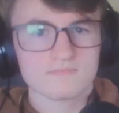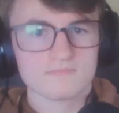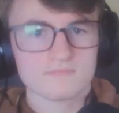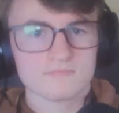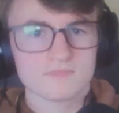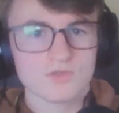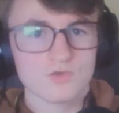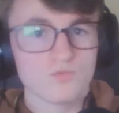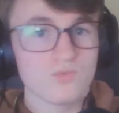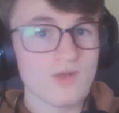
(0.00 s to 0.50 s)

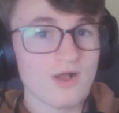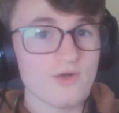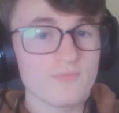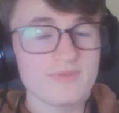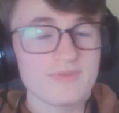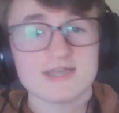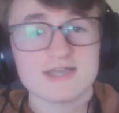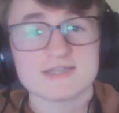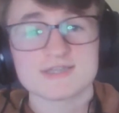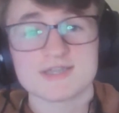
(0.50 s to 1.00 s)
Well,
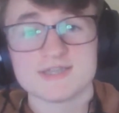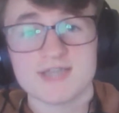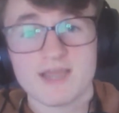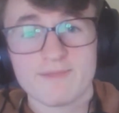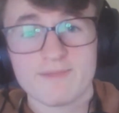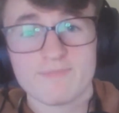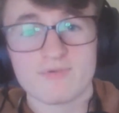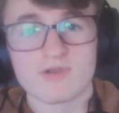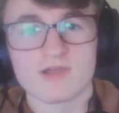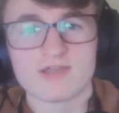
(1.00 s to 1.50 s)
because to
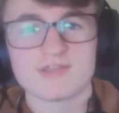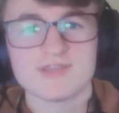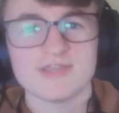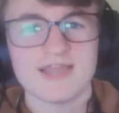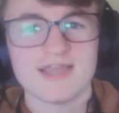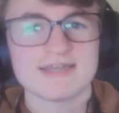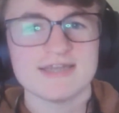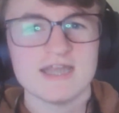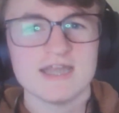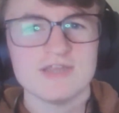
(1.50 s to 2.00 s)
Deborah, the
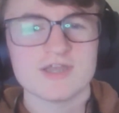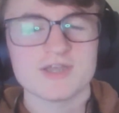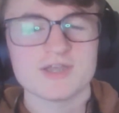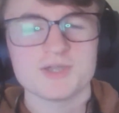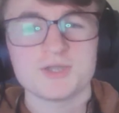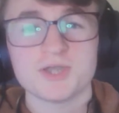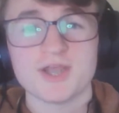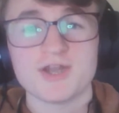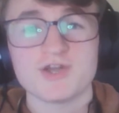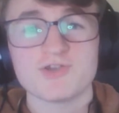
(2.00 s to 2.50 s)
idea that
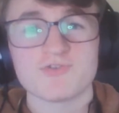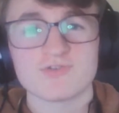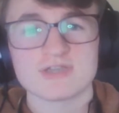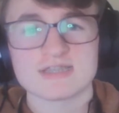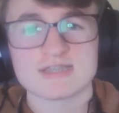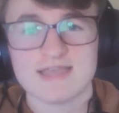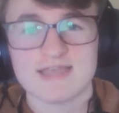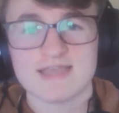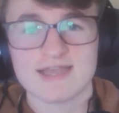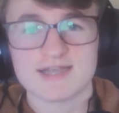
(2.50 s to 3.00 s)
gender and
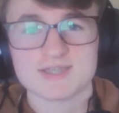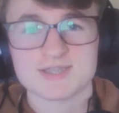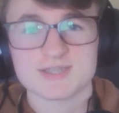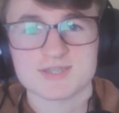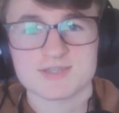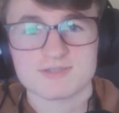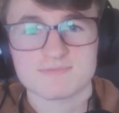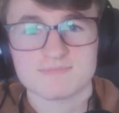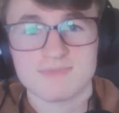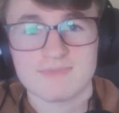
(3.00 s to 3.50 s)
sex
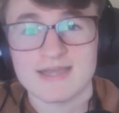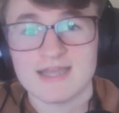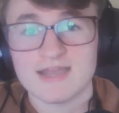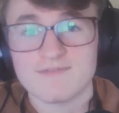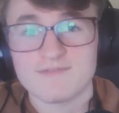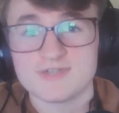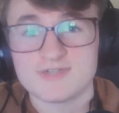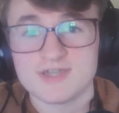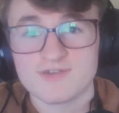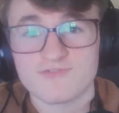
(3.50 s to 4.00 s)
might
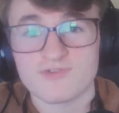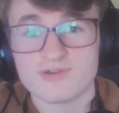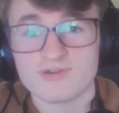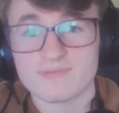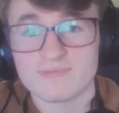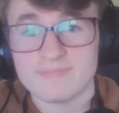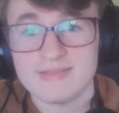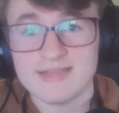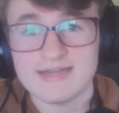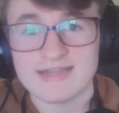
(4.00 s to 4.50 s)
have different
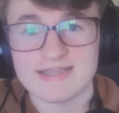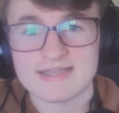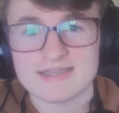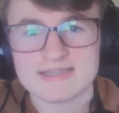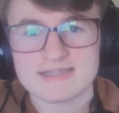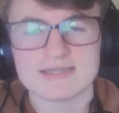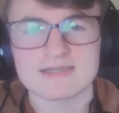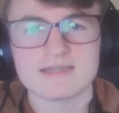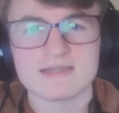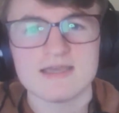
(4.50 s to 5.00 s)
meanings
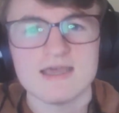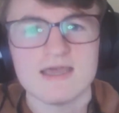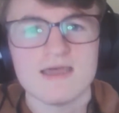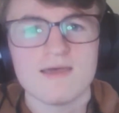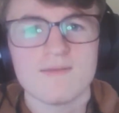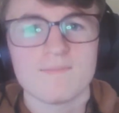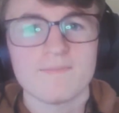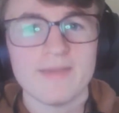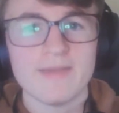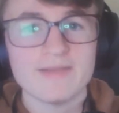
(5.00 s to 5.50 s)
and
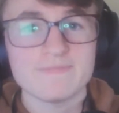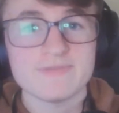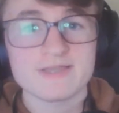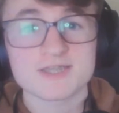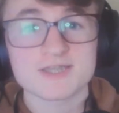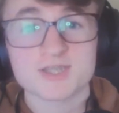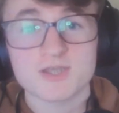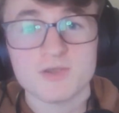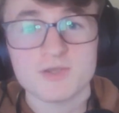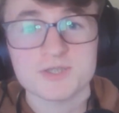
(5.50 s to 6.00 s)
might be
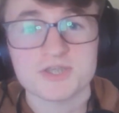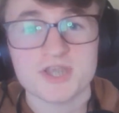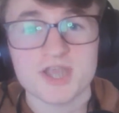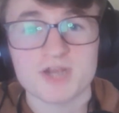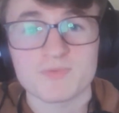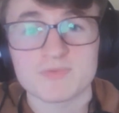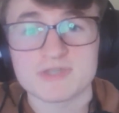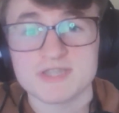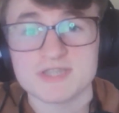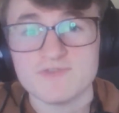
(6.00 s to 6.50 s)
associated
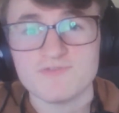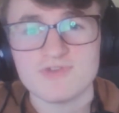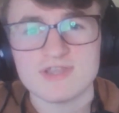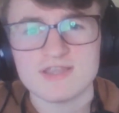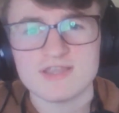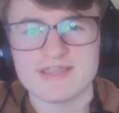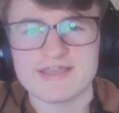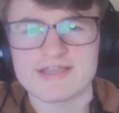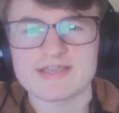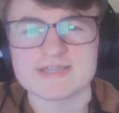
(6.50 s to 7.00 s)
with different
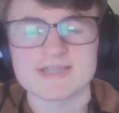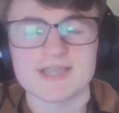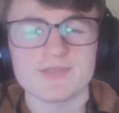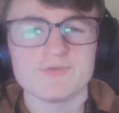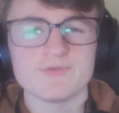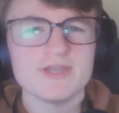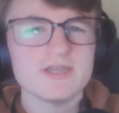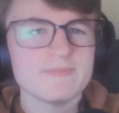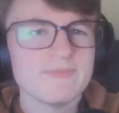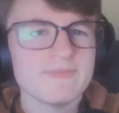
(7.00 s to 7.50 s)
things that you
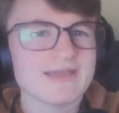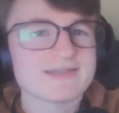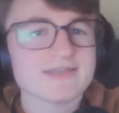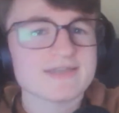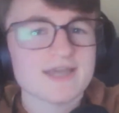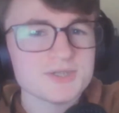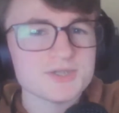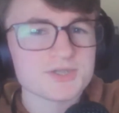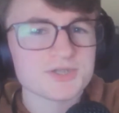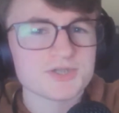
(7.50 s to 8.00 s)
need to pay
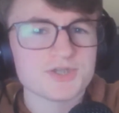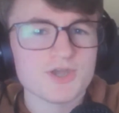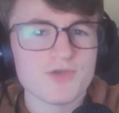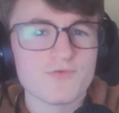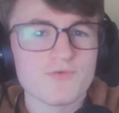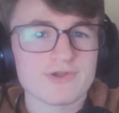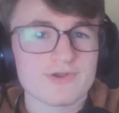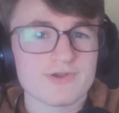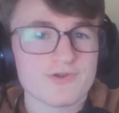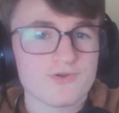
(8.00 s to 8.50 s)
attention to
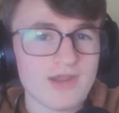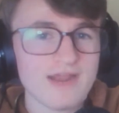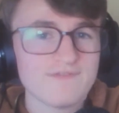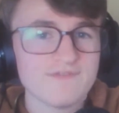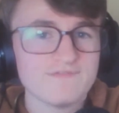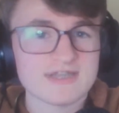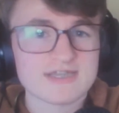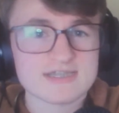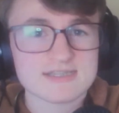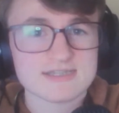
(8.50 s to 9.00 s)
when you're
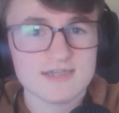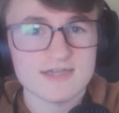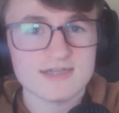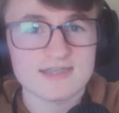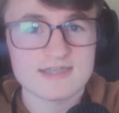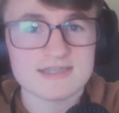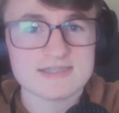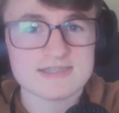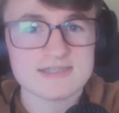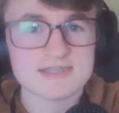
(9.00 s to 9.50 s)
crafting
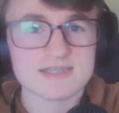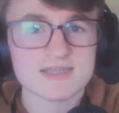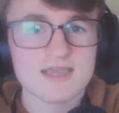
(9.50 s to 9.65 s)
studies is